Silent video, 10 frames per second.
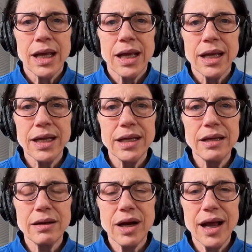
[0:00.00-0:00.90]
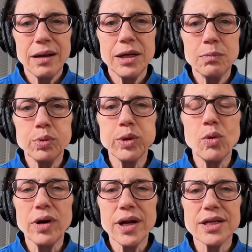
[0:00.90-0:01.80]
He
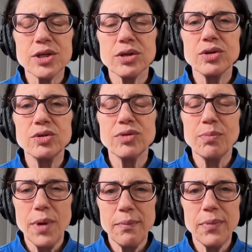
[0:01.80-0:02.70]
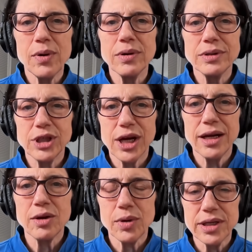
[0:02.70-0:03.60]
implored us to remember
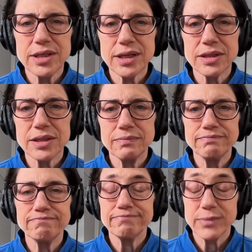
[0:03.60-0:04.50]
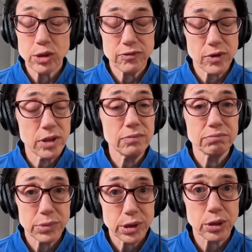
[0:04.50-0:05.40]
January 6th. So far,
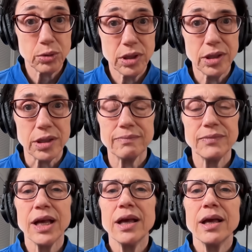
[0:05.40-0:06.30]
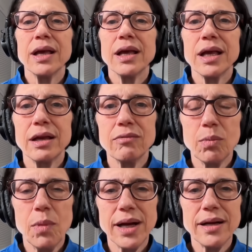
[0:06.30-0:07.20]
so good. He
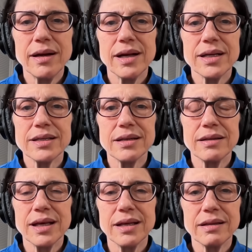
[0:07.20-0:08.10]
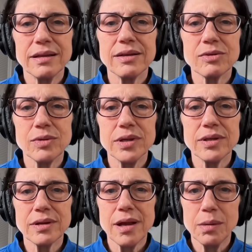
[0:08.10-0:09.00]
reminded us that this
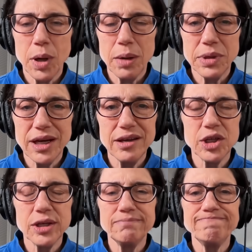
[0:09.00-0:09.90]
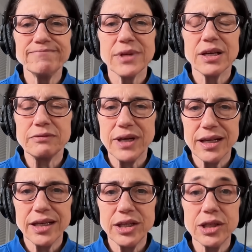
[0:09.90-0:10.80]
was an abomination, a
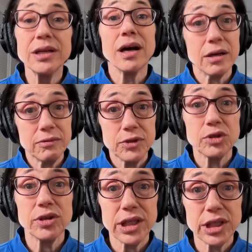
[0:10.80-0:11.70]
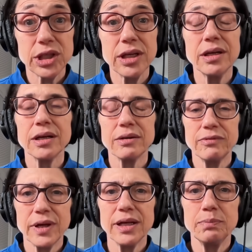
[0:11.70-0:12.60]
violation of the tradition of
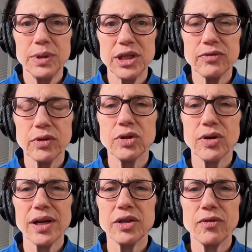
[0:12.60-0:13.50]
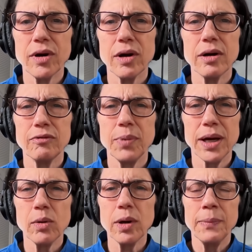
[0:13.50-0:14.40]
a peaceful transfer of
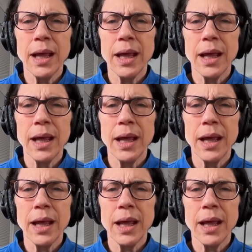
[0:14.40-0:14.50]
power.